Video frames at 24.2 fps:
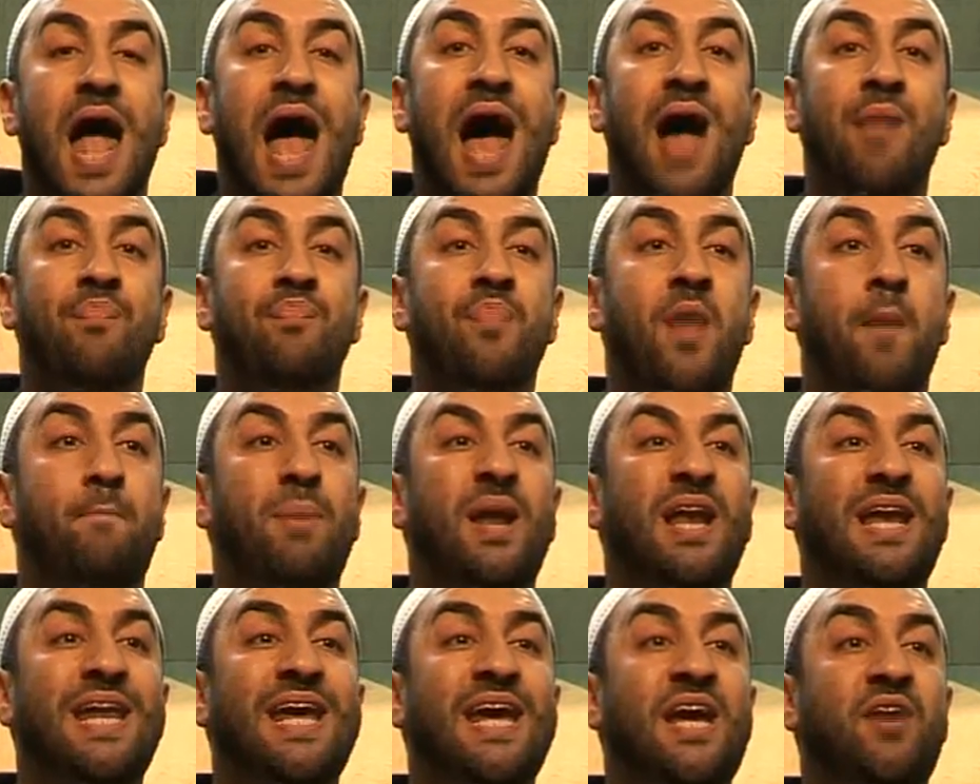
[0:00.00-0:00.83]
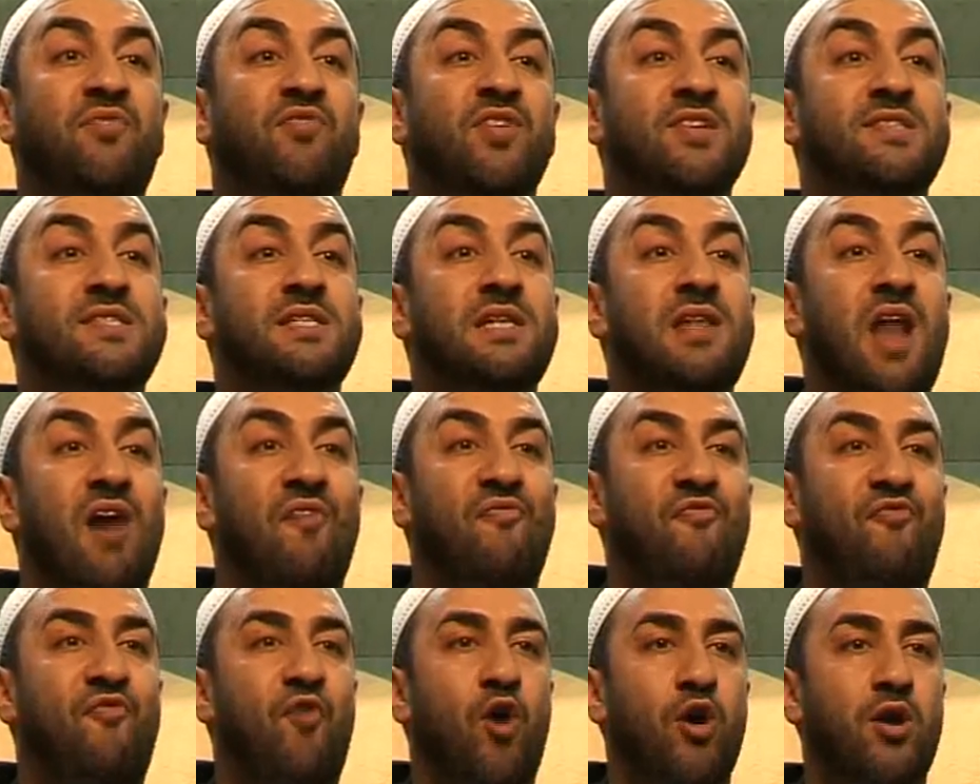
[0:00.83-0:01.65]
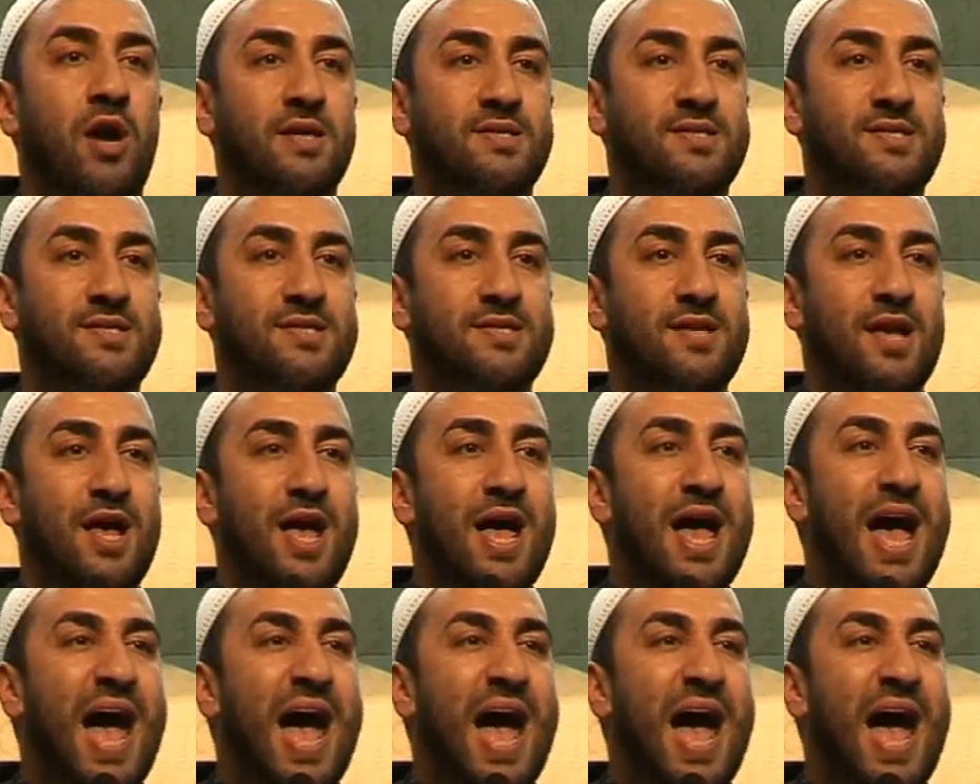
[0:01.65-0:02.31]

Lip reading: and the believer's love for us.